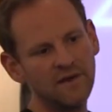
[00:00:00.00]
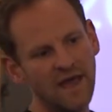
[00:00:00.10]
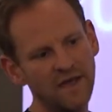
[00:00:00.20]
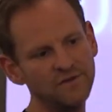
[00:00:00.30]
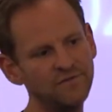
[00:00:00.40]

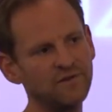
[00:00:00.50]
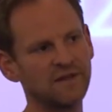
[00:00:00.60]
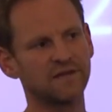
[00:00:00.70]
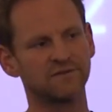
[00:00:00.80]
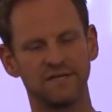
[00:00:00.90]
and you feel
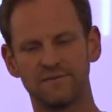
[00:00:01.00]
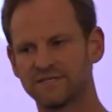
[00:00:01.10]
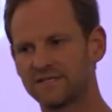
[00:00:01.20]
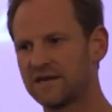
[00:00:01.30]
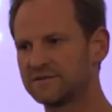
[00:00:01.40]
like your team
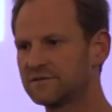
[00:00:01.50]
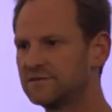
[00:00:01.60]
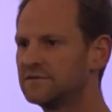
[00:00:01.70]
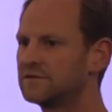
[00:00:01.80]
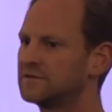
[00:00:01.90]
has a
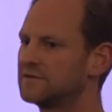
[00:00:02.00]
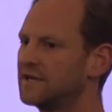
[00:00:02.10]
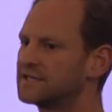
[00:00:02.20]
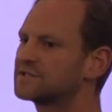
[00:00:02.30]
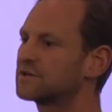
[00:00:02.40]
downturn,
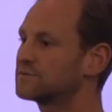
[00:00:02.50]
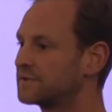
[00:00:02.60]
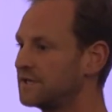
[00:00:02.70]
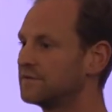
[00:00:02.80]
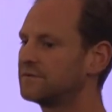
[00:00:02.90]
it starts with
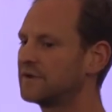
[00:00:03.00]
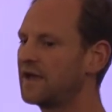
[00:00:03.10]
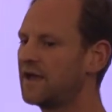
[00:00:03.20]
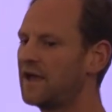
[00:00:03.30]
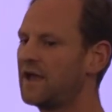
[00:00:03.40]
you.
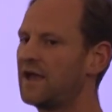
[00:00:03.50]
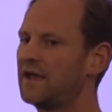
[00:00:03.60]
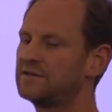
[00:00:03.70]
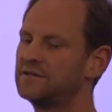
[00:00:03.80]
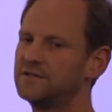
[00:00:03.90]

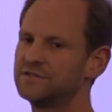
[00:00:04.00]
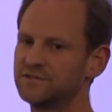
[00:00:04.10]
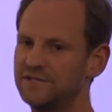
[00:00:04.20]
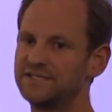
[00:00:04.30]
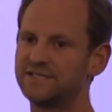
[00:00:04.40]

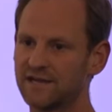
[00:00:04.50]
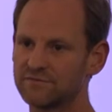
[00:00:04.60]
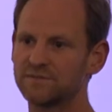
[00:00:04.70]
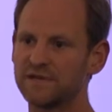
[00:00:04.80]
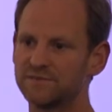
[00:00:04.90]
So you need to take
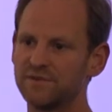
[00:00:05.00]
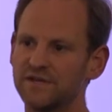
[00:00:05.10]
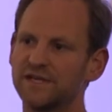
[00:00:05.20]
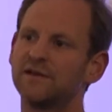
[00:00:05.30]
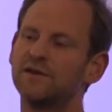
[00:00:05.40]

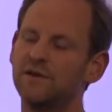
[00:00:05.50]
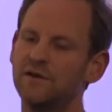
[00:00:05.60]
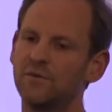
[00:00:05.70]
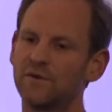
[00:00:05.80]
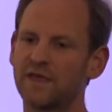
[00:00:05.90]
responsibility.
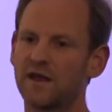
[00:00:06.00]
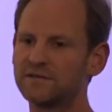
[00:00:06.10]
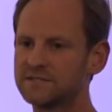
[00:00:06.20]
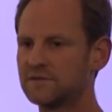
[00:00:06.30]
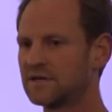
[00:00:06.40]
What that
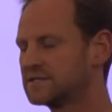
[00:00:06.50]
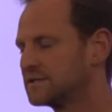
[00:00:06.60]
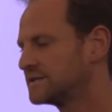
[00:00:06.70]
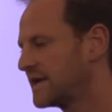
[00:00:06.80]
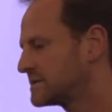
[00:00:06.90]
also does is
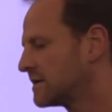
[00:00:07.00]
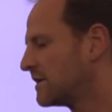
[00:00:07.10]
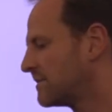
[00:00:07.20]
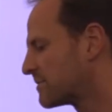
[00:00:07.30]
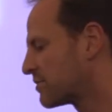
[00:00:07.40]
it takes a
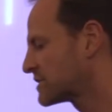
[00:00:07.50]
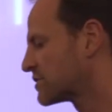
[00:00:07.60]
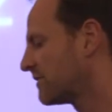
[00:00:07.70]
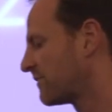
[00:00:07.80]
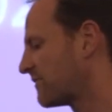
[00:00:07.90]
little bit of
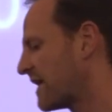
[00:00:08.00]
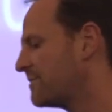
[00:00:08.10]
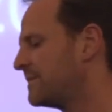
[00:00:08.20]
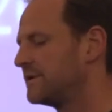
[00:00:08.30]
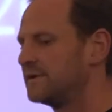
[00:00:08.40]
pressure off of
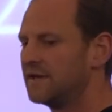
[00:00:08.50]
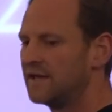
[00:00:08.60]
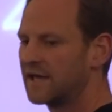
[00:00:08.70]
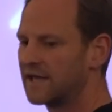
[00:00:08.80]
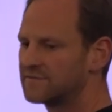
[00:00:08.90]
them.
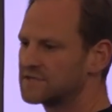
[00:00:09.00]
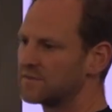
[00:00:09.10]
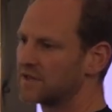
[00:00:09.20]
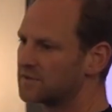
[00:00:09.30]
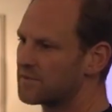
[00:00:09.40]
It gives them
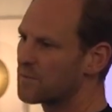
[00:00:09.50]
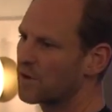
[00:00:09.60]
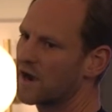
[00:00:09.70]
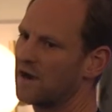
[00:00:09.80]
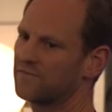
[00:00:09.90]
a little bit more
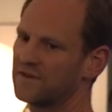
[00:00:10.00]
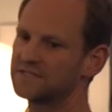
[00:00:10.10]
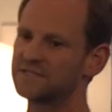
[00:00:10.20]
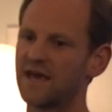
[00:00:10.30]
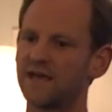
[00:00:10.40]

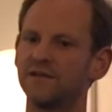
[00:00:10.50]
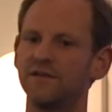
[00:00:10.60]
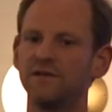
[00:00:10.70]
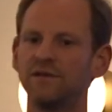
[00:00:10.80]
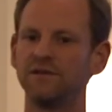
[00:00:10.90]
confidence that